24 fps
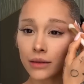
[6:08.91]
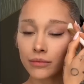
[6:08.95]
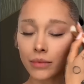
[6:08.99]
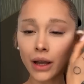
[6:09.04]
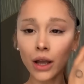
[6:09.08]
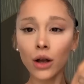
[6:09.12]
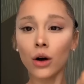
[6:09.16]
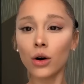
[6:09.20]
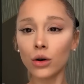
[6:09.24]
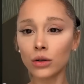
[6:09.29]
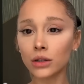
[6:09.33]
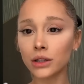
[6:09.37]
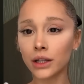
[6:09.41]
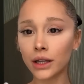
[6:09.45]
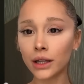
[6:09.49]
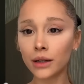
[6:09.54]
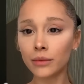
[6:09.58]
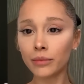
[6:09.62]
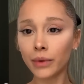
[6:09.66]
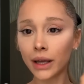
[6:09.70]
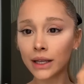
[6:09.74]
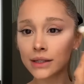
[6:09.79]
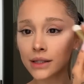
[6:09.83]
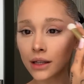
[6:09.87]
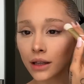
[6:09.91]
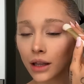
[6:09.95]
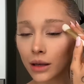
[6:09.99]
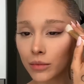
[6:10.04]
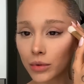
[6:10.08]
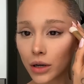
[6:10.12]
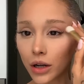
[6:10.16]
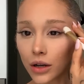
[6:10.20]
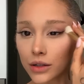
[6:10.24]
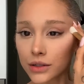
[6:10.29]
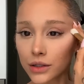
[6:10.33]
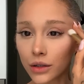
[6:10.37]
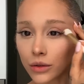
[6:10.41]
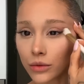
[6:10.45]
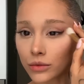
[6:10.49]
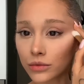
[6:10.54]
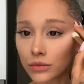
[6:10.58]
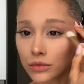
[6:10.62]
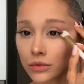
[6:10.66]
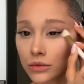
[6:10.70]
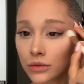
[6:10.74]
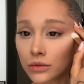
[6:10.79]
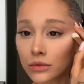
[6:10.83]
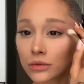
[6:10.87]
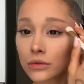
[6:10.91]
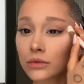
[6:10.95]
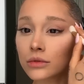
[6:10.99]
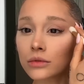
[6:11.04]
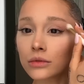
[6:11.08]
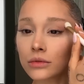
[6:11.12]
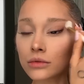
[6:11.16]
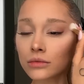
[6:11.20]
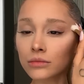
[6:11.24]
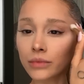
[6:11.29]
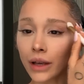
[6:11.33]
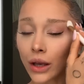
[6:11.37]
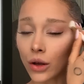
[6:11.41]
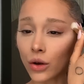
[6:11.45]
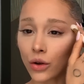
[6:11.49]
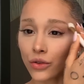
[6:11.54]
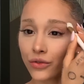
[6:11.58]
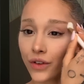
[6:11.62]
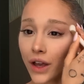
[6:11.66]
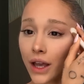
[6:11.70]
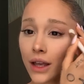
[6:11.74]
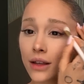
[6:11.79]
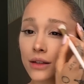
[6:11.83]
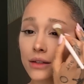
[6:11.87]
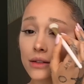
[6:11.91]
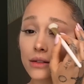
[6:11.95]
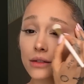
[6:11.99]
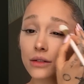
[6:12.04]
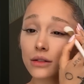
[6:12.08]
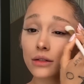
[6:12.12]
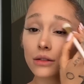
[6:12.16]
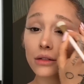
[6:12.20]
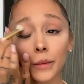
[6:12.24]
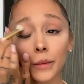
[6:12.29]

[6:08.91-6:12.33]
my whole lid basically, but also my whole face.